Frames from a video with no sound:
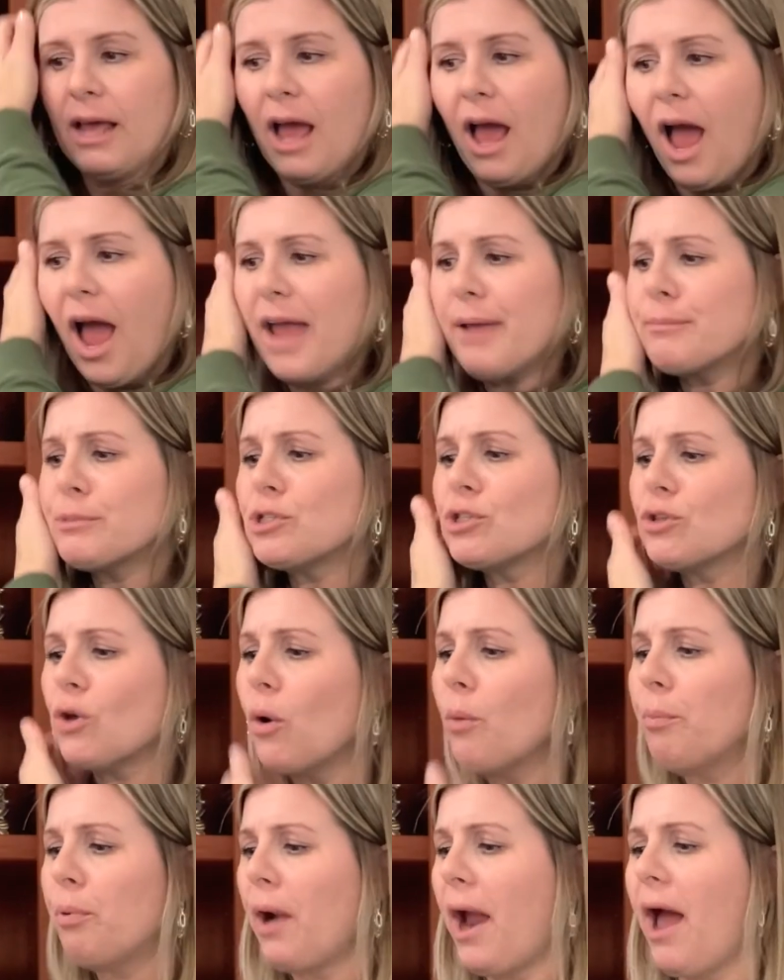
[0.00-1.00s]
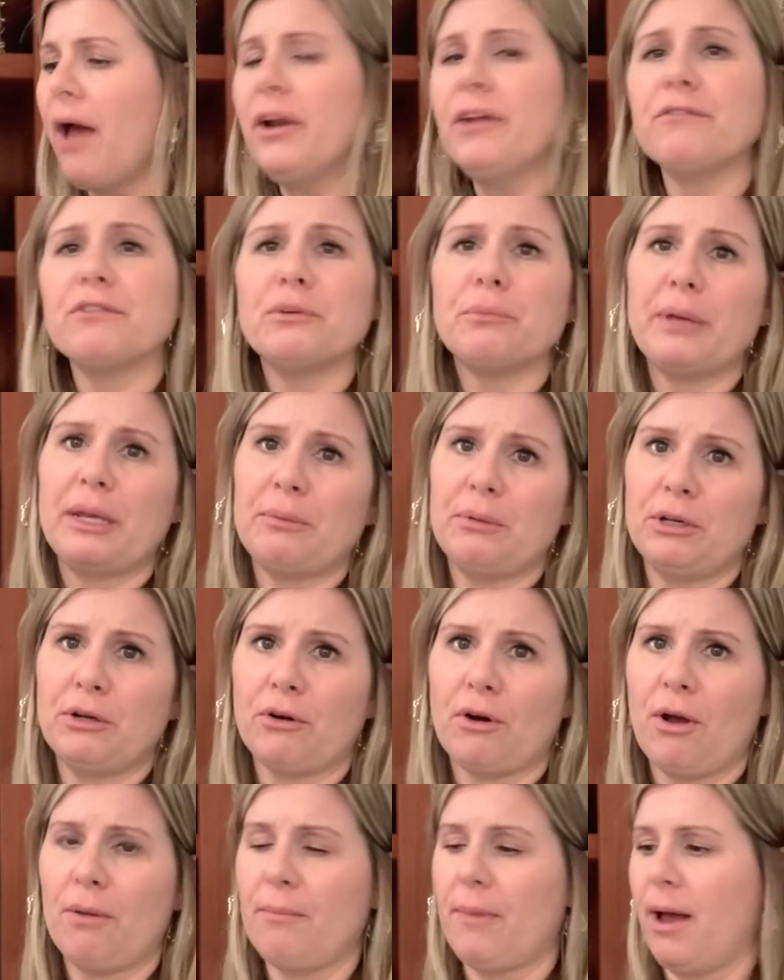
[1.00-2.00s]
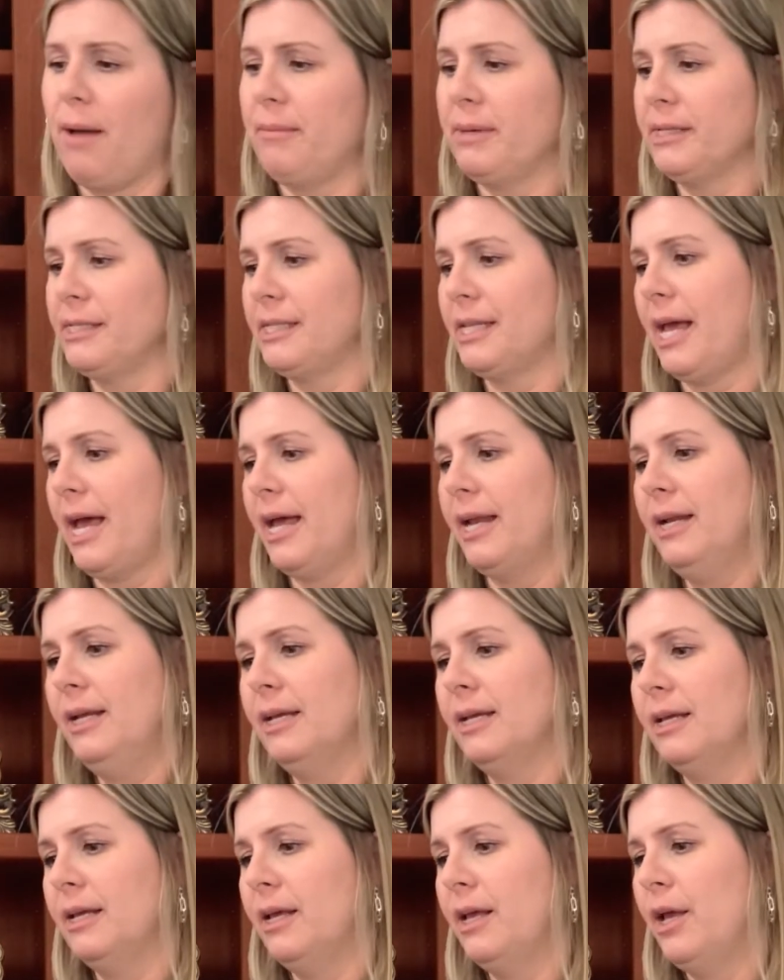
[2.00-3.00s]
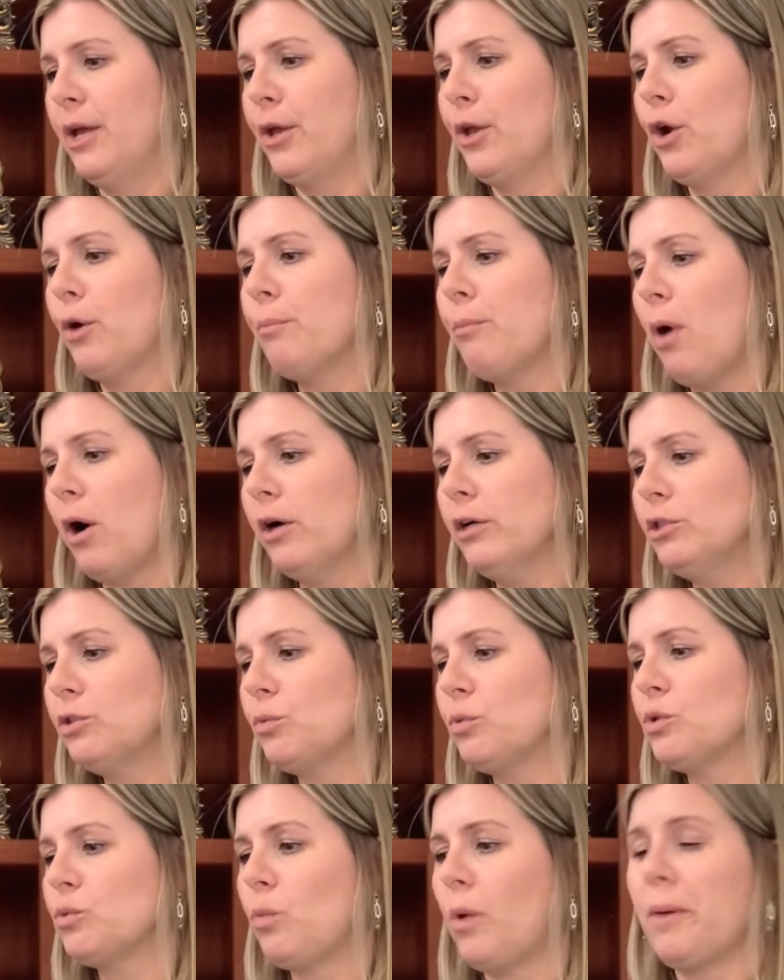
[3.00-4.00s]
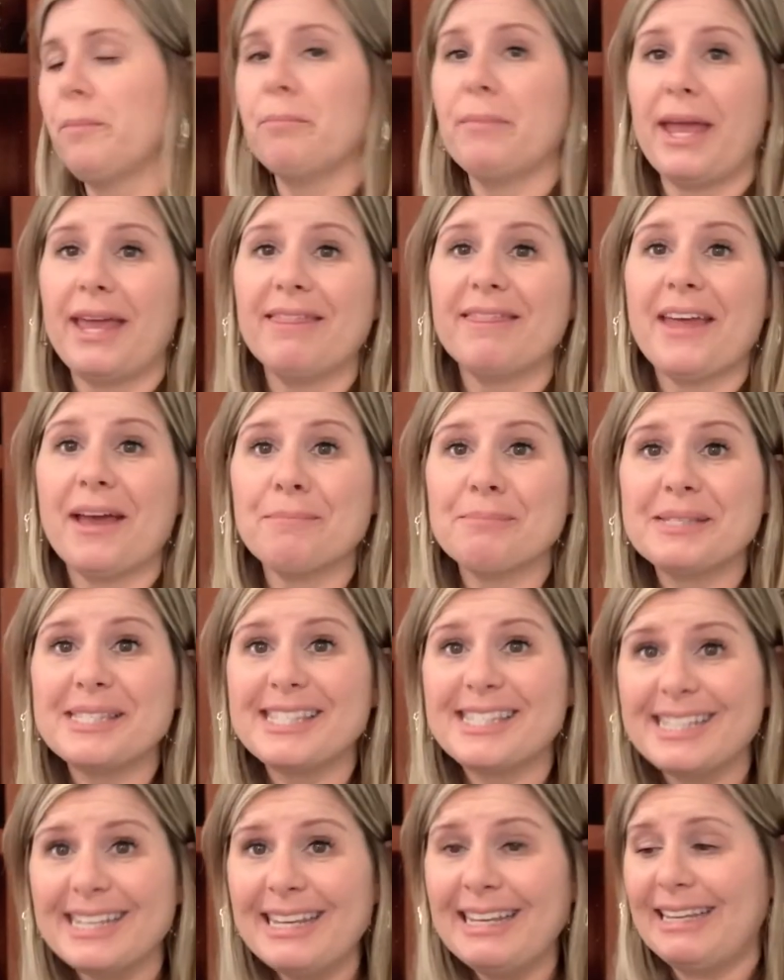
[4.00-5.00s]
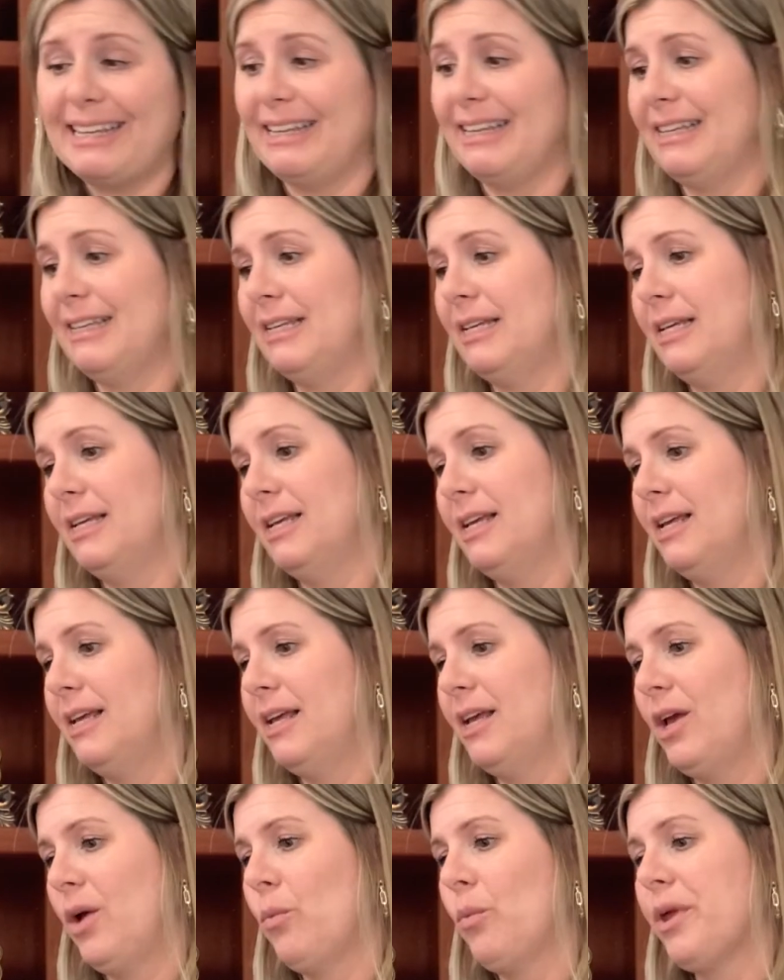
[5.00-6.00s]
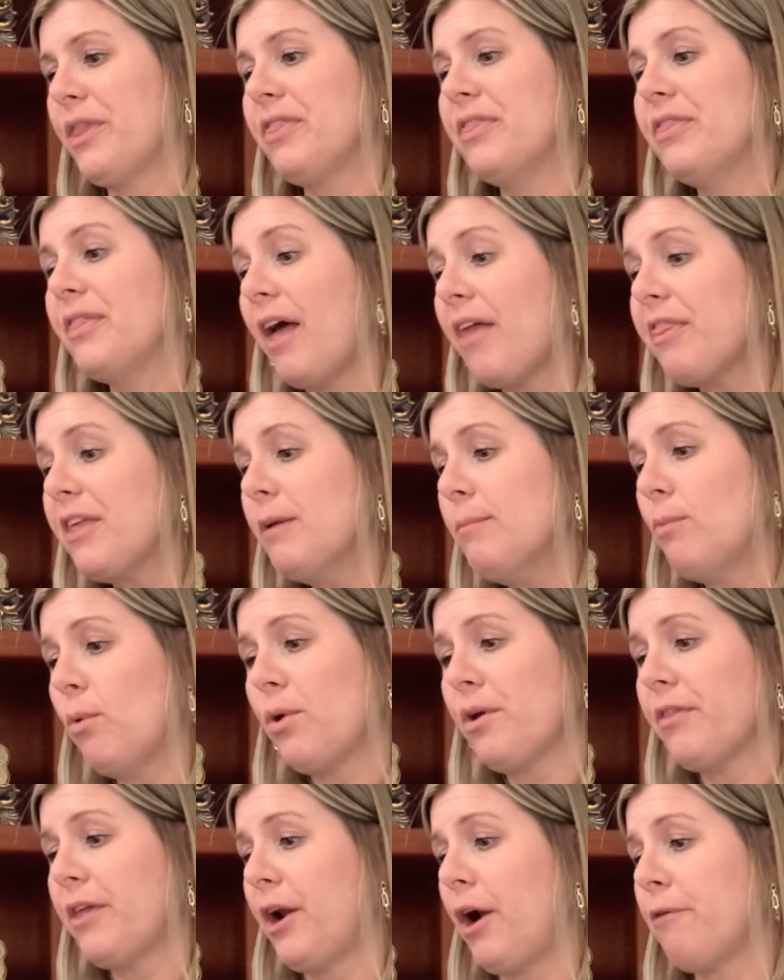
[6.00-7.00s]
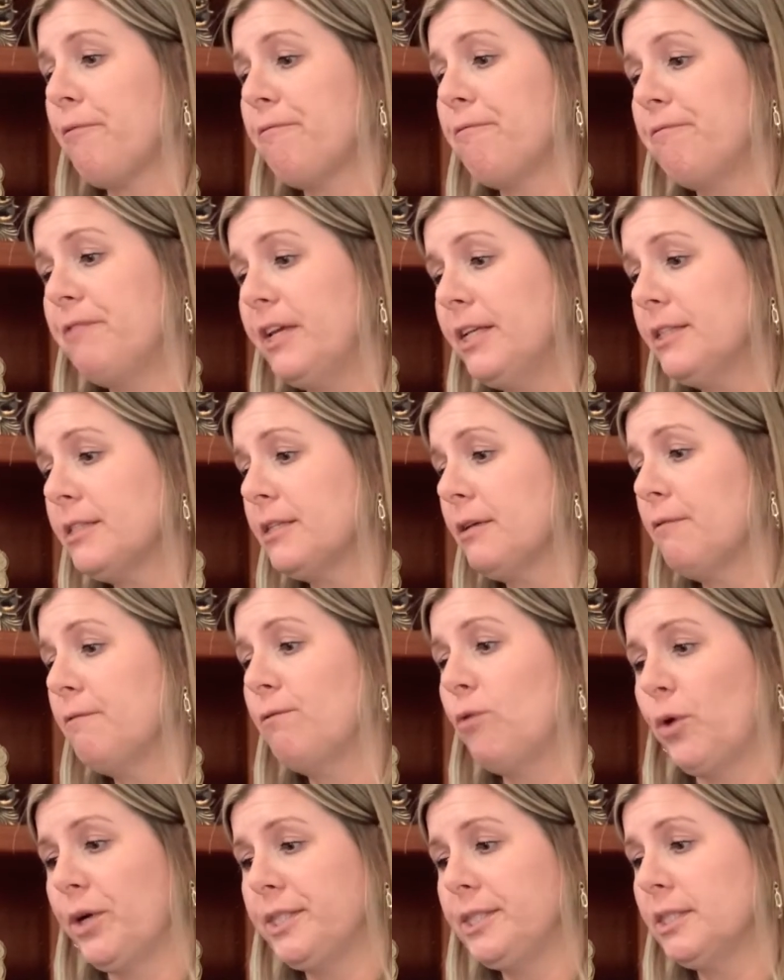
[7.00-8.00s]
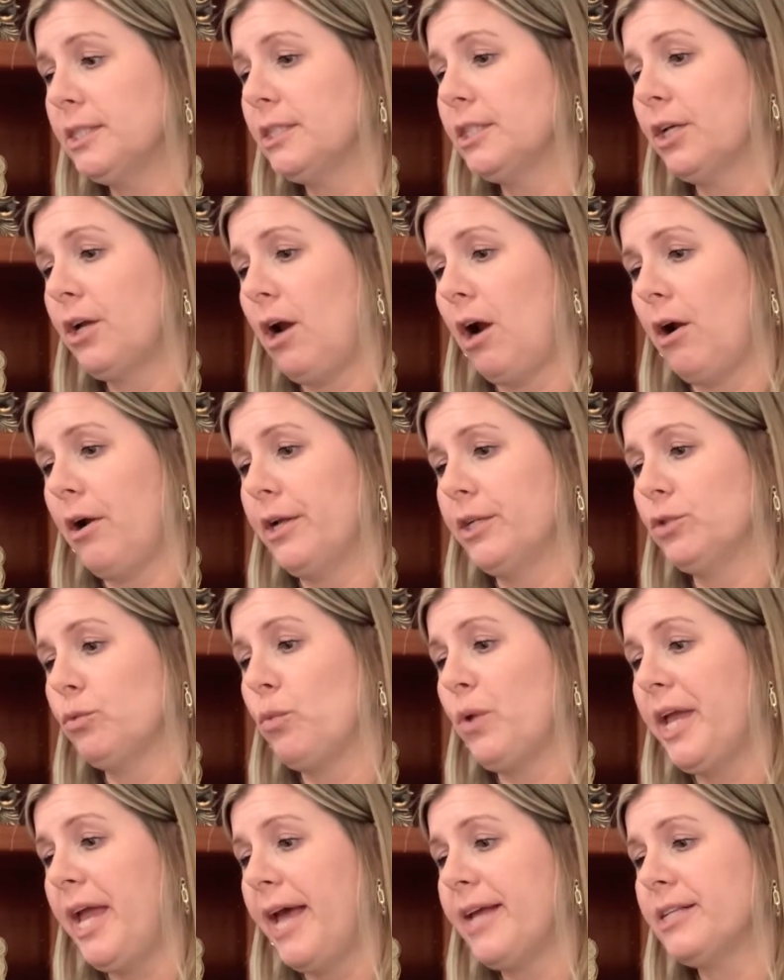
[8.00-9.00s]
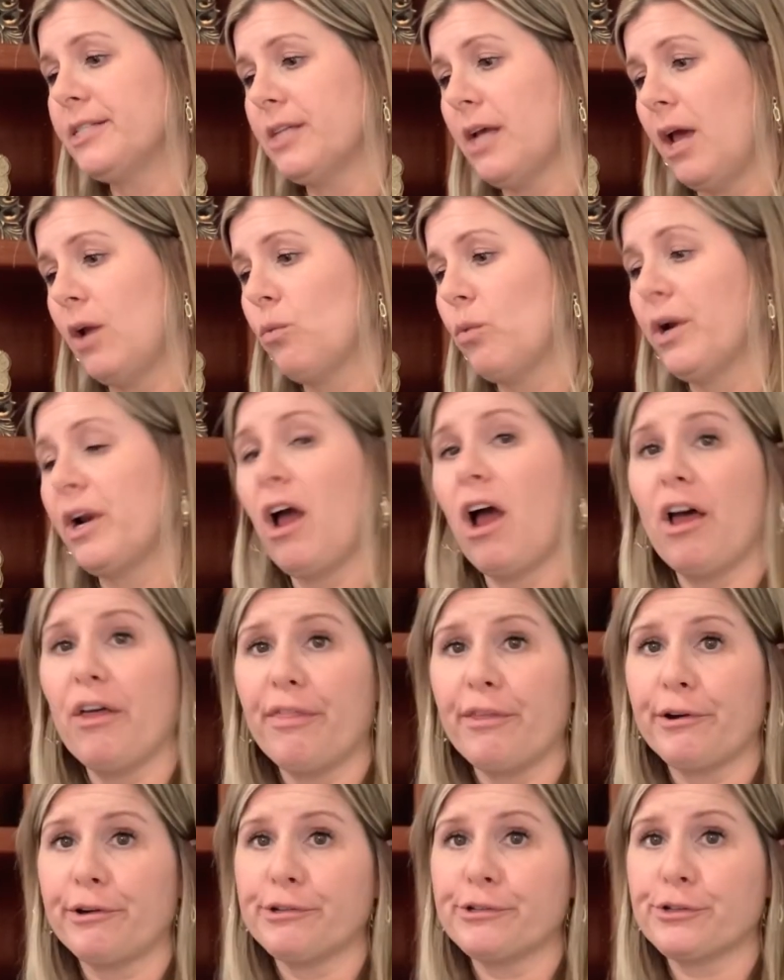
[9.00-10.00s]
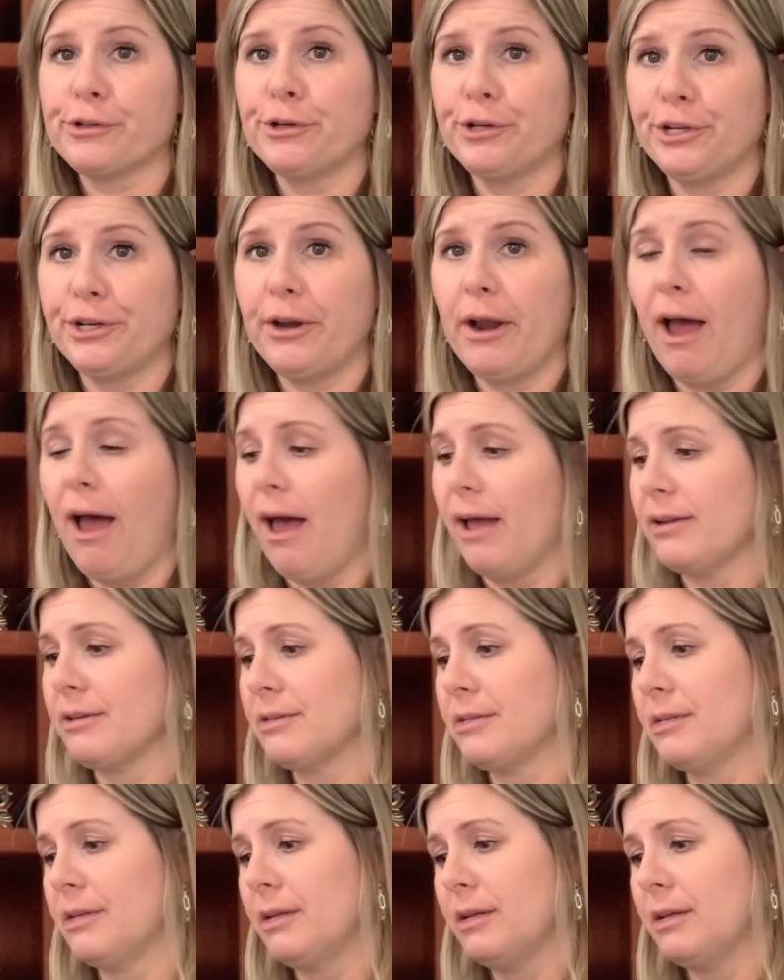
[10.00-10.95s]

"I'm so proud of you, baby girl," Mama said. "Your march was what made them see." With nothing more than our feet, voices, and courage, we had done what others could not.